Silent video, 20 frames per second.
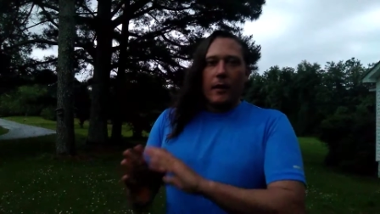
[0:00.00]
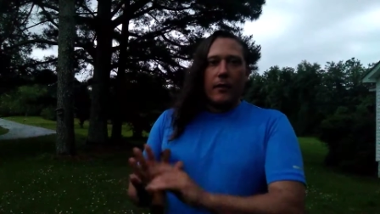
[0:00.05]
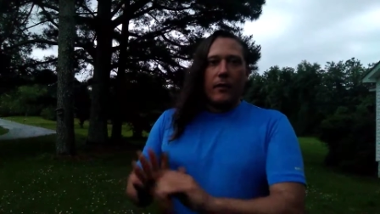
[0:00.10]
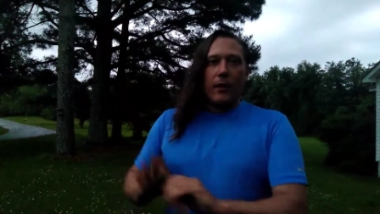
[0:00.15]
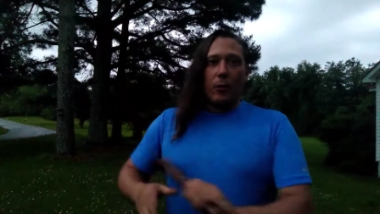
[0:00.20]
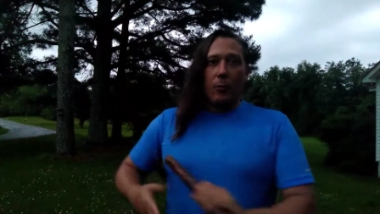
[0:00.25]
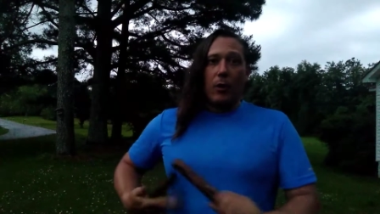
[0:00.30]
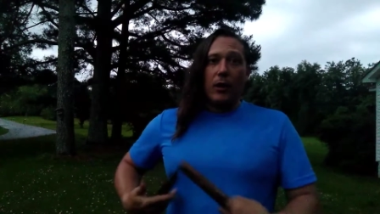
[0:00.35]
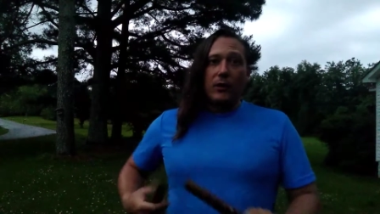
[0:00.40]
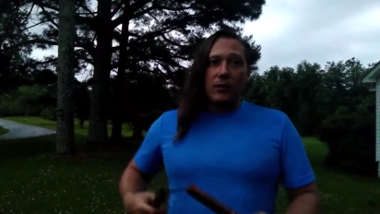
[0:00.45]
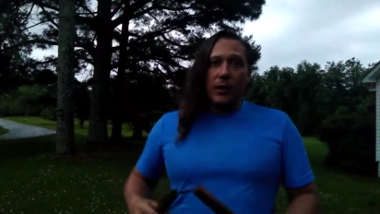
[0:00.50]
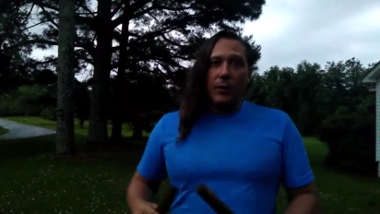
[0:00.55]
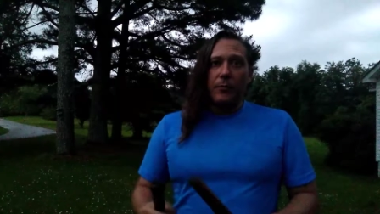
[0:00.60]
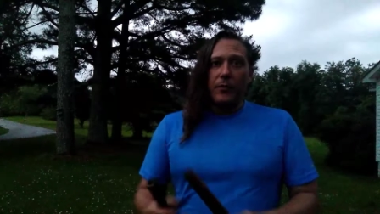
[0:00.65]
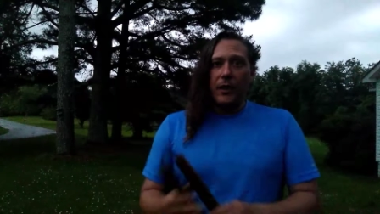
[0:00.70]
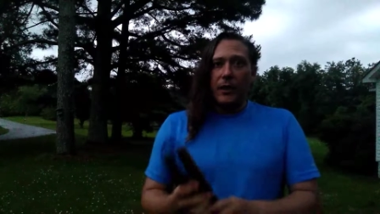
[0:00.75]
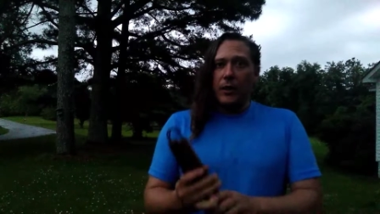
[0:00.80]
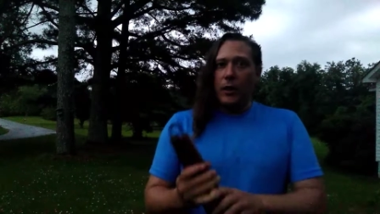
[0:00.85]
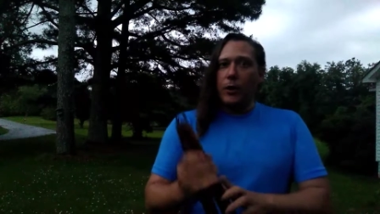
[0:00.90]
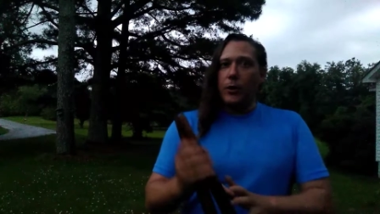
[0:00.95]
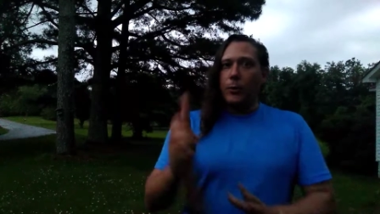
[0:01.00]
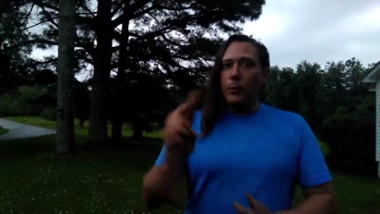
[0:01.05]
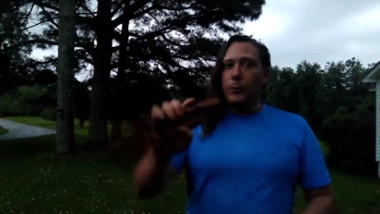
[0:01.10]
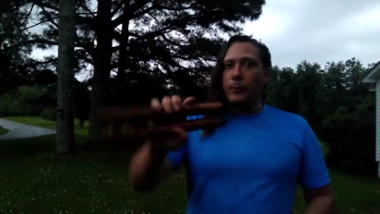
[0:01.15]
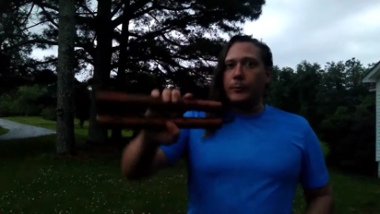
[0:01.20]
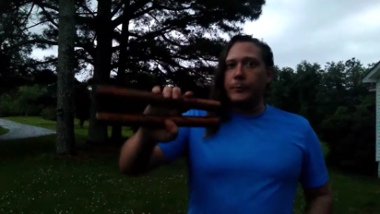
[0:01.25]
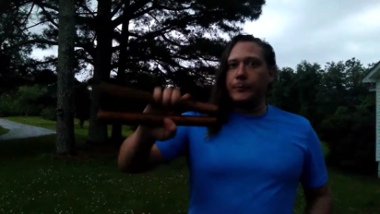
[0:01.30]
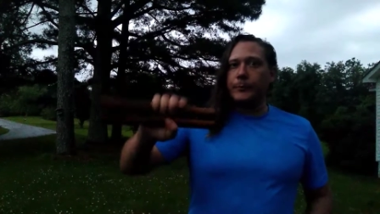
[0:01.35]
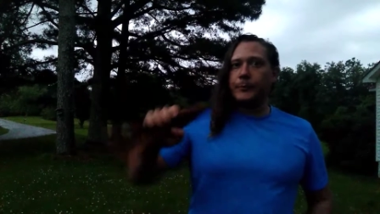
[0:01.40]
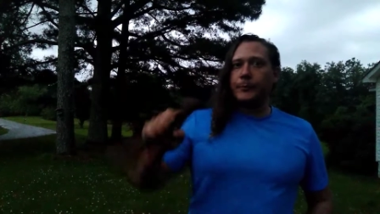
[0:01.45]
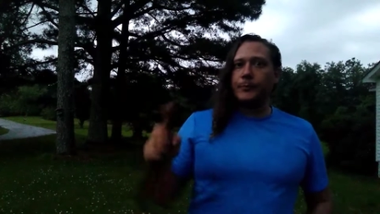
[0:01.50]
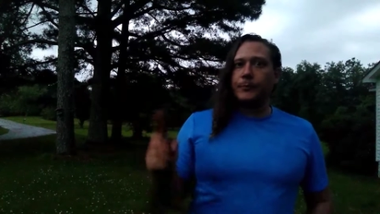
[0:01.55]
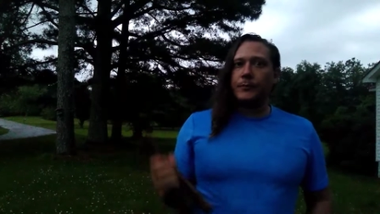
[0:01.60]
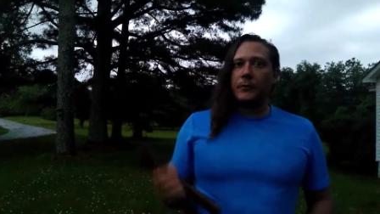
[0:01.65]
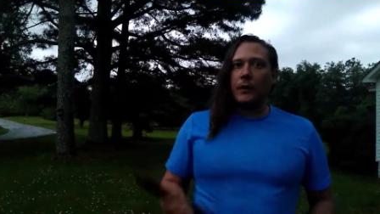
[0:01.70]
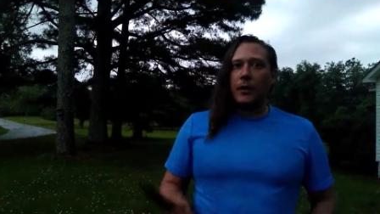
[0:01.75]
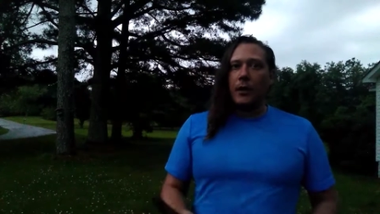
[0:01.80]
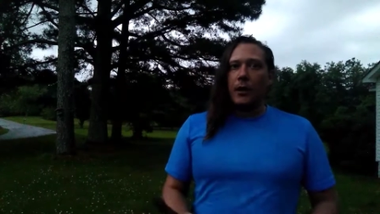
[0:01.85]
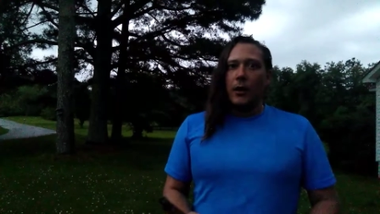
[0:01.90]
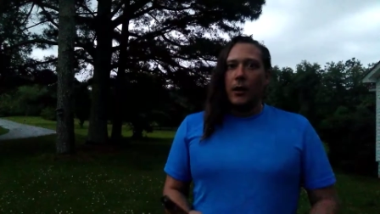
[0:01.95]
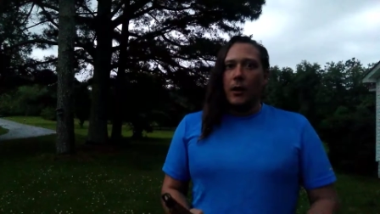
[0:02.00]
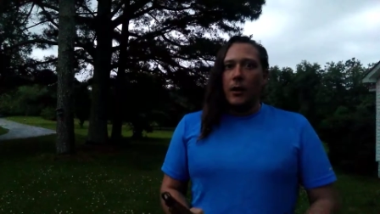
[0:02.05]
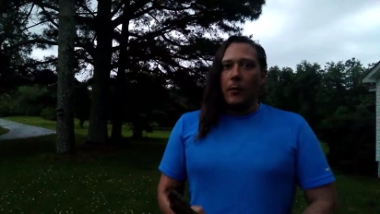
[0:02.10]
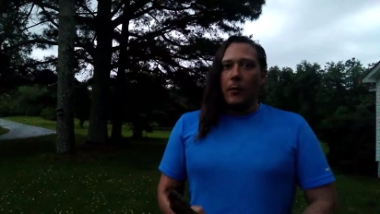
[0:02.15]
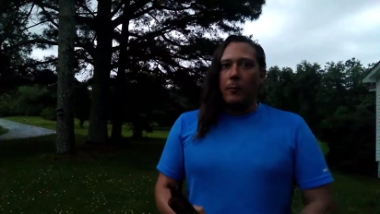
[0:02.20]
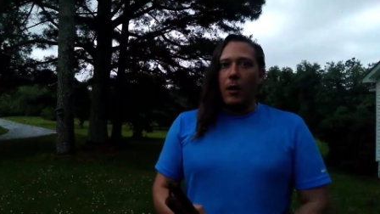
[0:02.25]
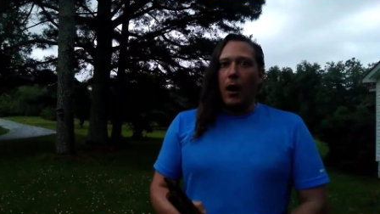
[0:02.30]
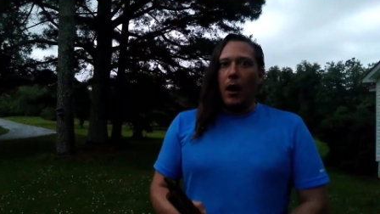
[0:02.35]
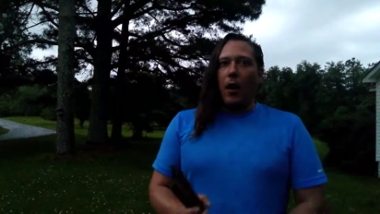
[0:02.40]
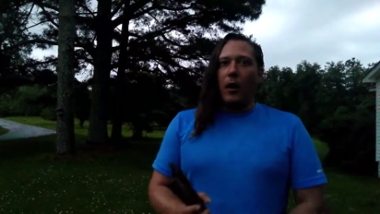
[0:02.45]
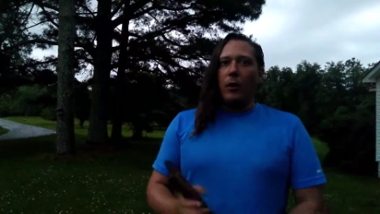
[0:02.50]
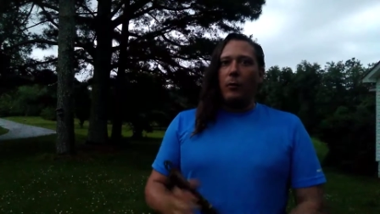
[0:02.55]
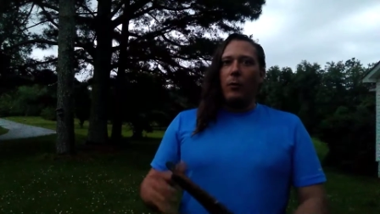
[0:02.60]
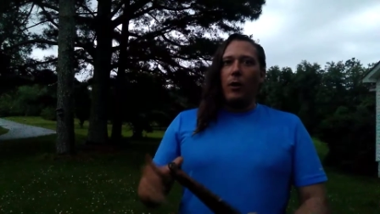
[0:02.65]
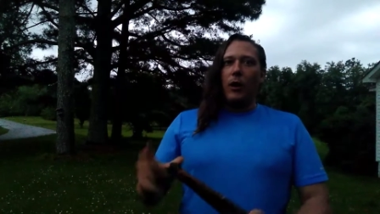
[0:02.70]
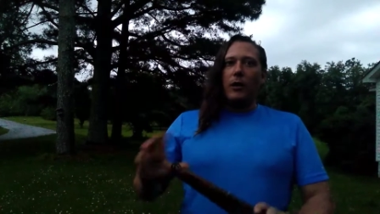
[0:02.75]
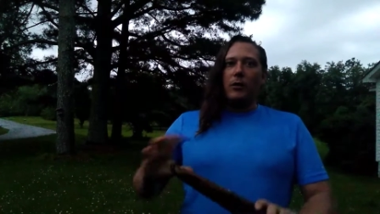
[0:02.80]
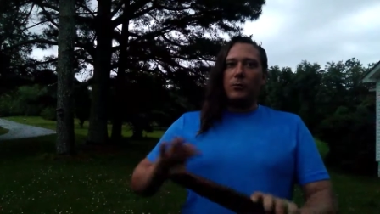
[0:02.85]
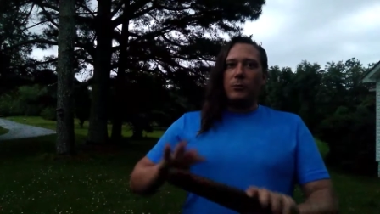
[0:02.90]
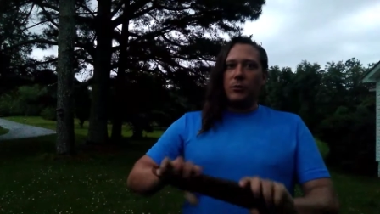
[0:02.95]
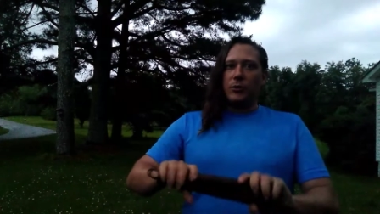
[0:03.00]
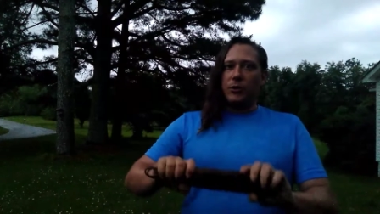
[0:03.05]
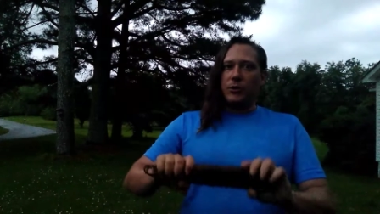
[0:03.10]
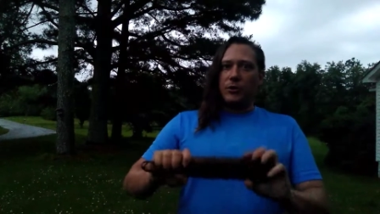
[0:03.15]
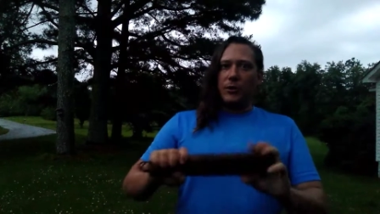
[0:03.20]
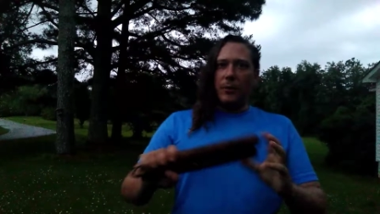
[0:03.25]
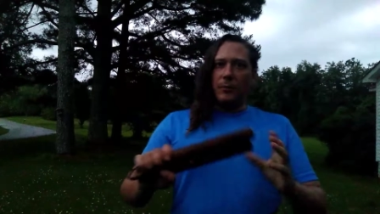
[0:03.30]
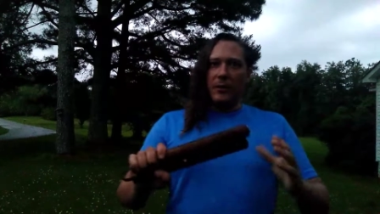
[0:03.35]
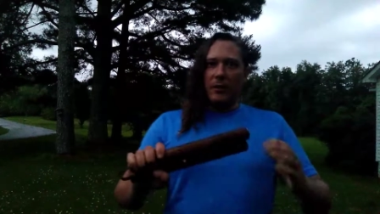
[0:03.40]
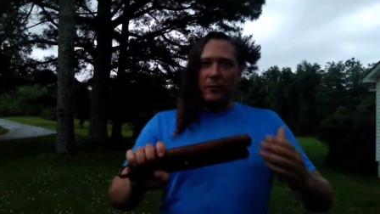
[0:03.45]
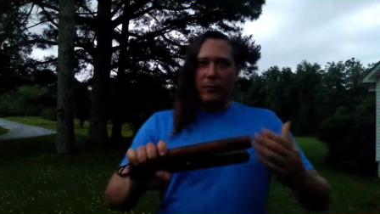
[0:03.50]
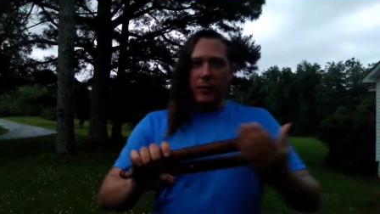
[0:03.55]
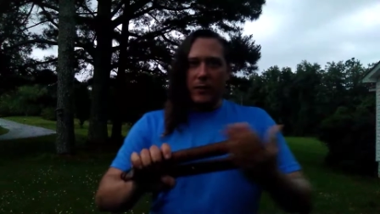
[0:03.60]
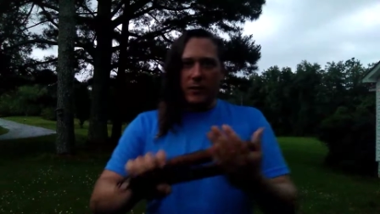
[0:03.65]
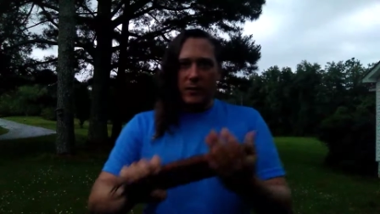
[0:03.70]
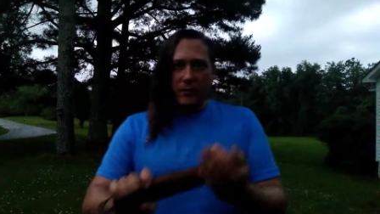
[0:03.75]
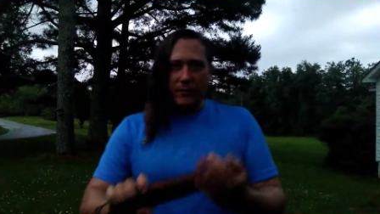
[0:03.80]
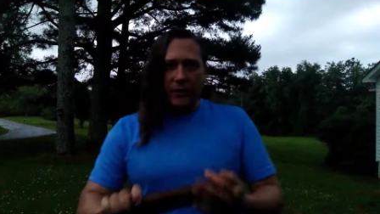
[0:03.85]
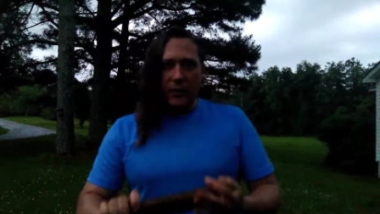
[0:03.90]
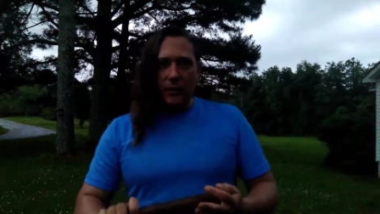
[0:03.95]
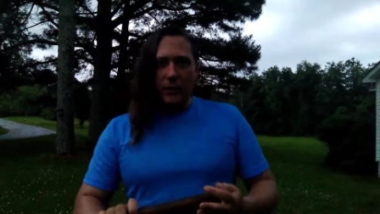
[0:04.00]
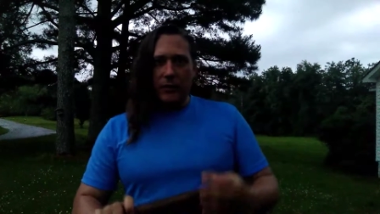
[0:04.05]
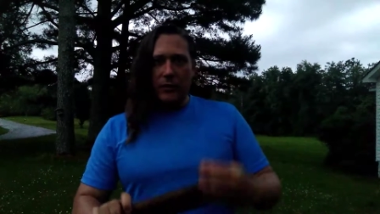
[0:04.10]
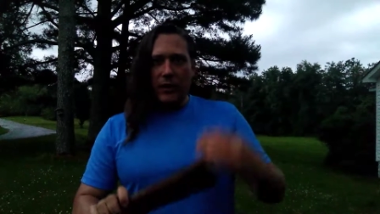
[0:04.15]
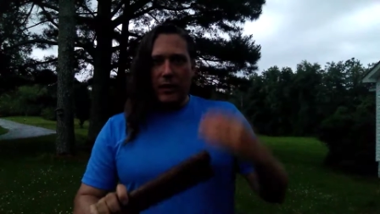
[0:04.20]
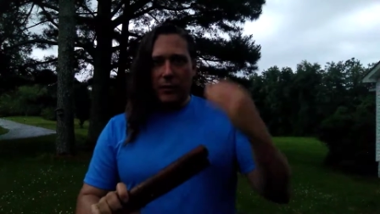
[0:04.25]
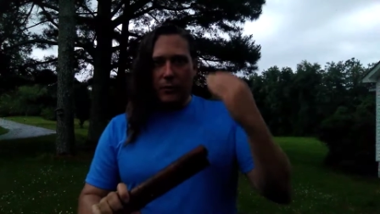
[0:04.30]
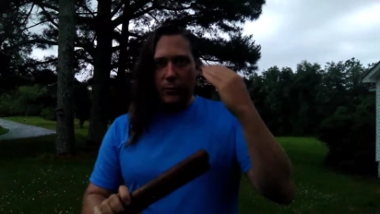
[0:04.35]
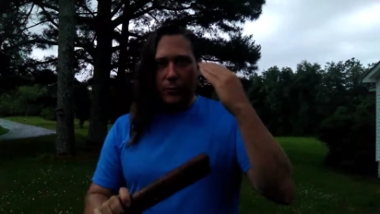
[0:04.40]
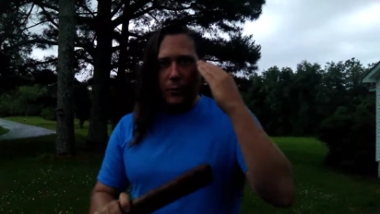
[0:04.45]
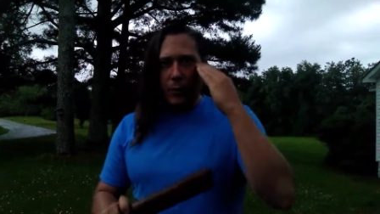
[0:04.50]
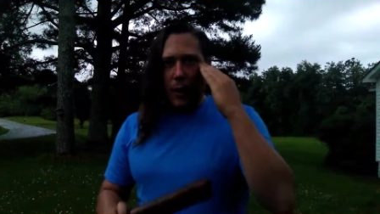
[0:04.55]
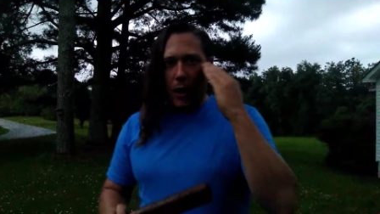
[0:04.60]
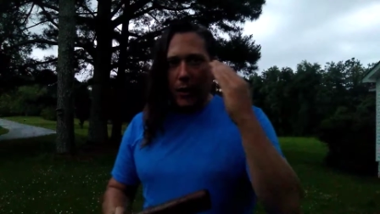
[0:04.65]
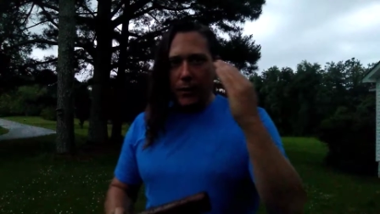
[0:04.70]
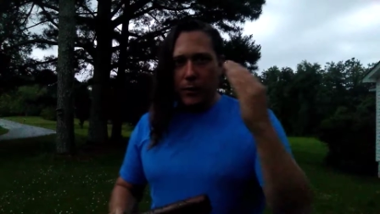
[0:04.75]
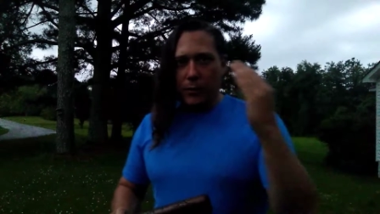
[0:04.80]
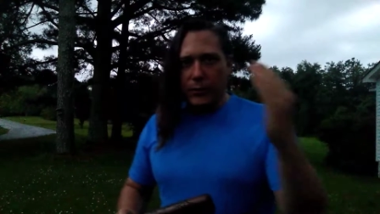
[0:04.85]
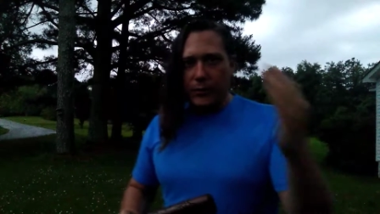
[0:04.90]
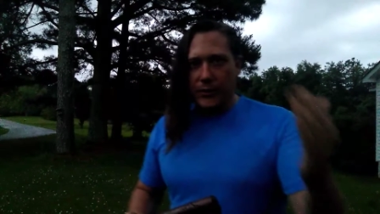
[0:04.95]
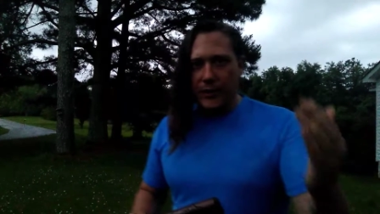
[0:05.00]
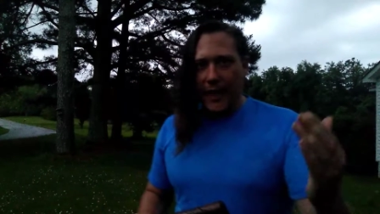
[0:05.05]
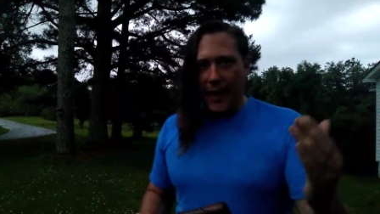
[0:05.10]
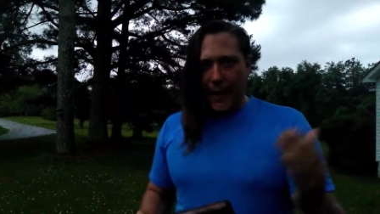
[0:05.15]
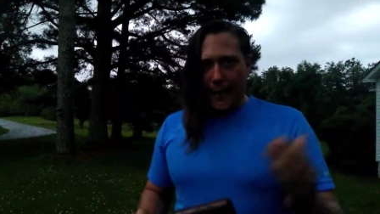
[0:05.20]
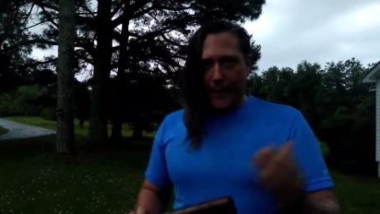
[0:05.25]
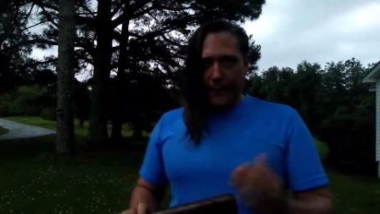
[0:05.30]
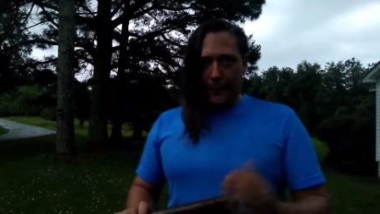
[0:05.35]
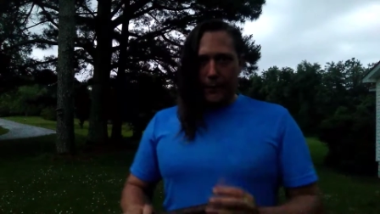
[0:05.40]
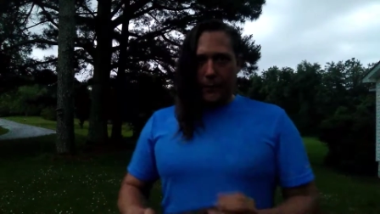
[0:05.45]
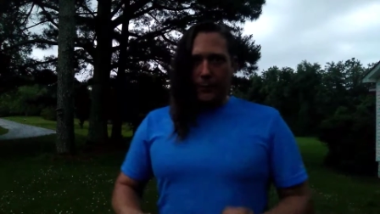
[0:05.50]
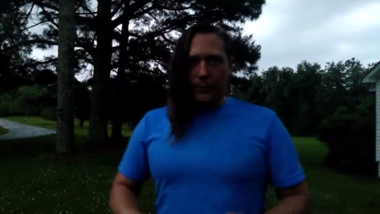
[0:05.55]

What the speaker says: There was something new, but all it was just something for the civilian sector to understand.